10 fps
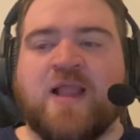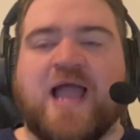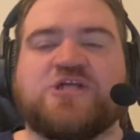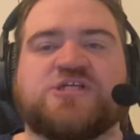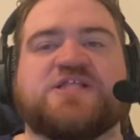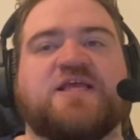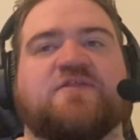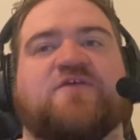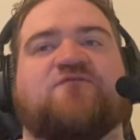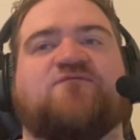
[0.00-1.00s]
I just think
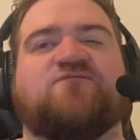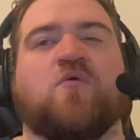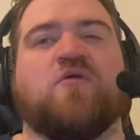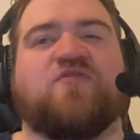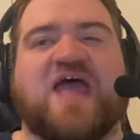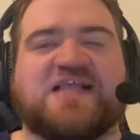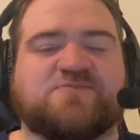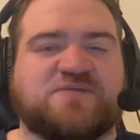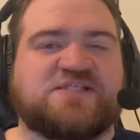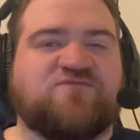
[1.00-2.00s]
that for that
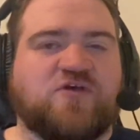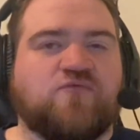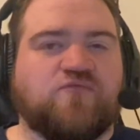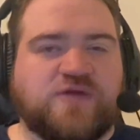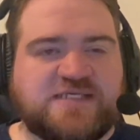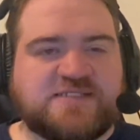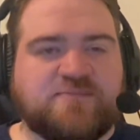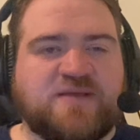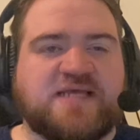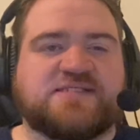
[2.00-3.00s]
specific reason,
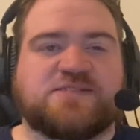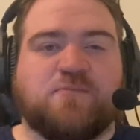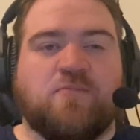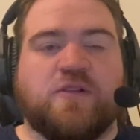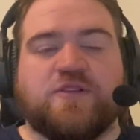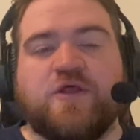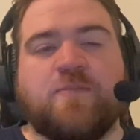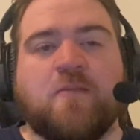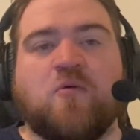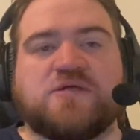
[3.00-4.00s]
because it's a little
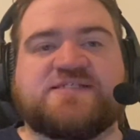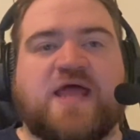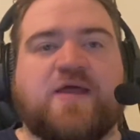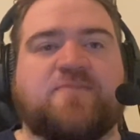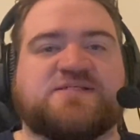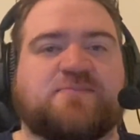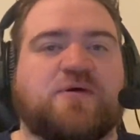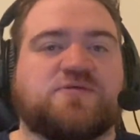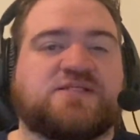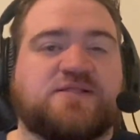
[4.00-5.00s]
bit more set up as
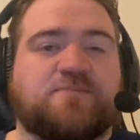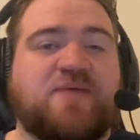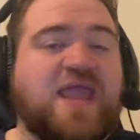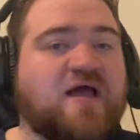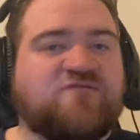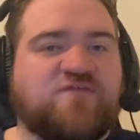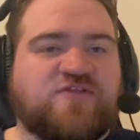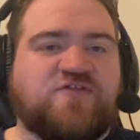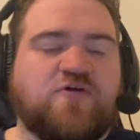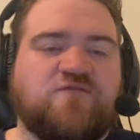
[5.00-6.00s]
opposed to the payoff of the
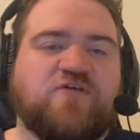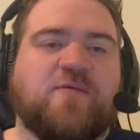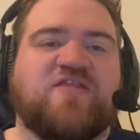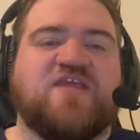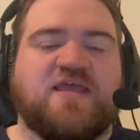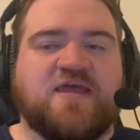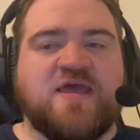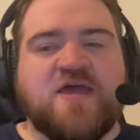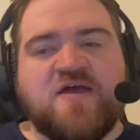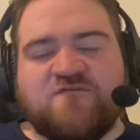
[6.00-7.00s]
third film, I think
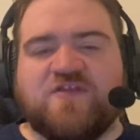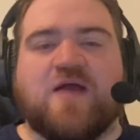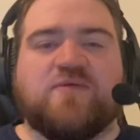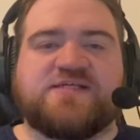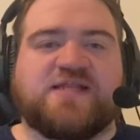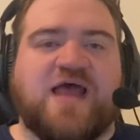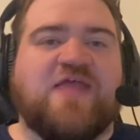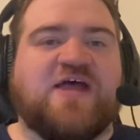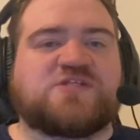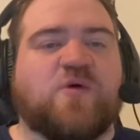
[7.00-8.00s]
for that reason,
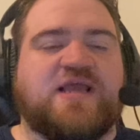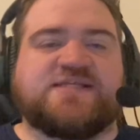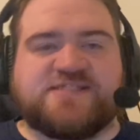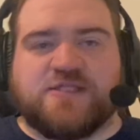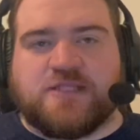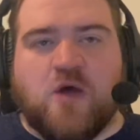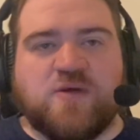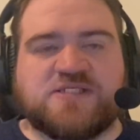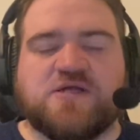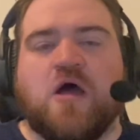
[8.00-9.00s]
that's why it's the
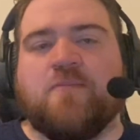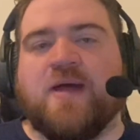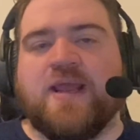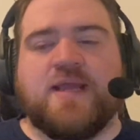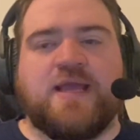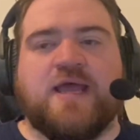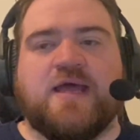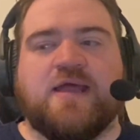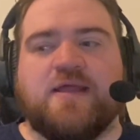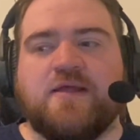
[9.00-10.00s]
lowest on my
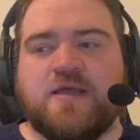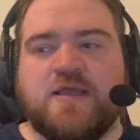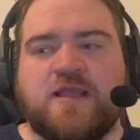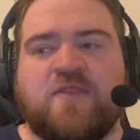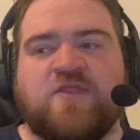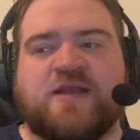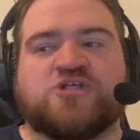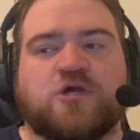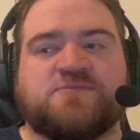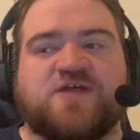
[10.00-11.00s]
in
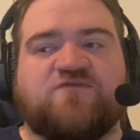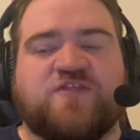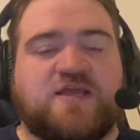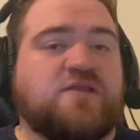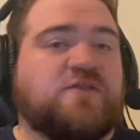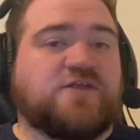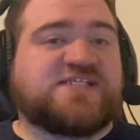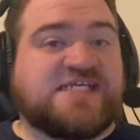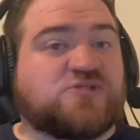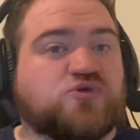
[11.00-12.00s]
terms of the
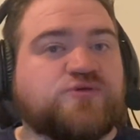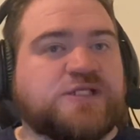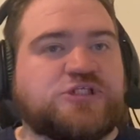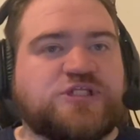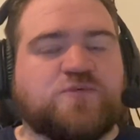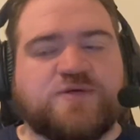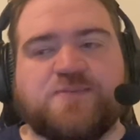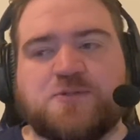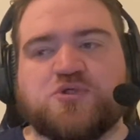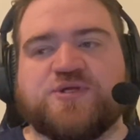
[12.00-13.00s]
Caesar trilogy, the
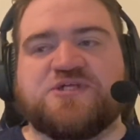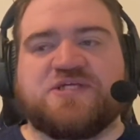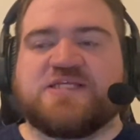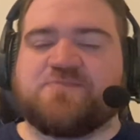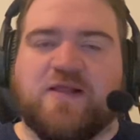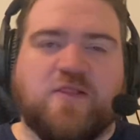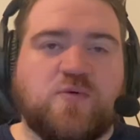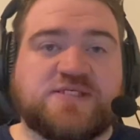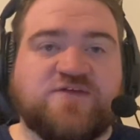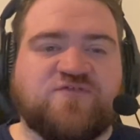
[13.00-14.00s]
reboot trilogy. It's my
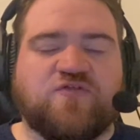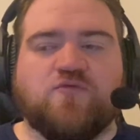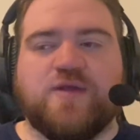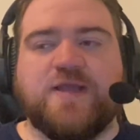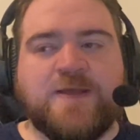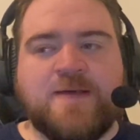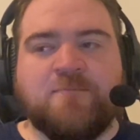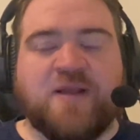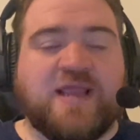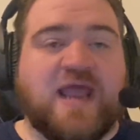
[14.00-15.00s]
lowest of the three,
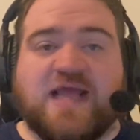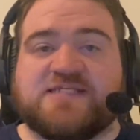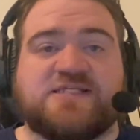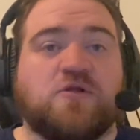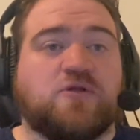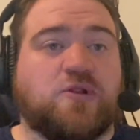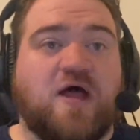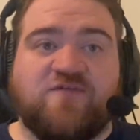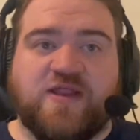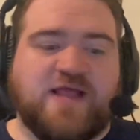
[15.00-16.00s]
but again, I still
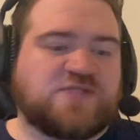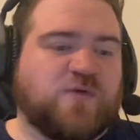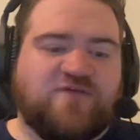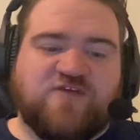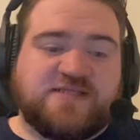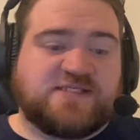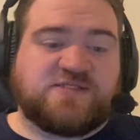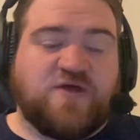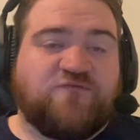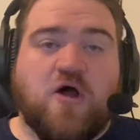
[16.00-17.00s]
love it, and that's why it finds
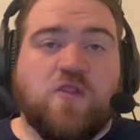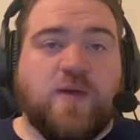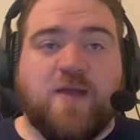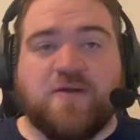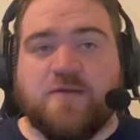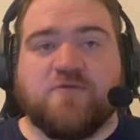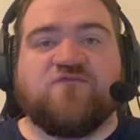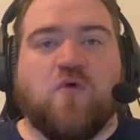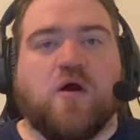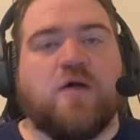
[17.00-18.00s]
itself all the way up at number
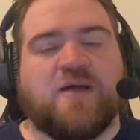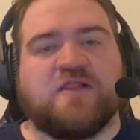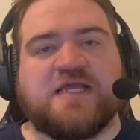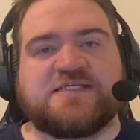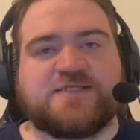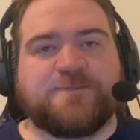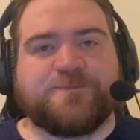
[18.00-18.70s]
4 on my list.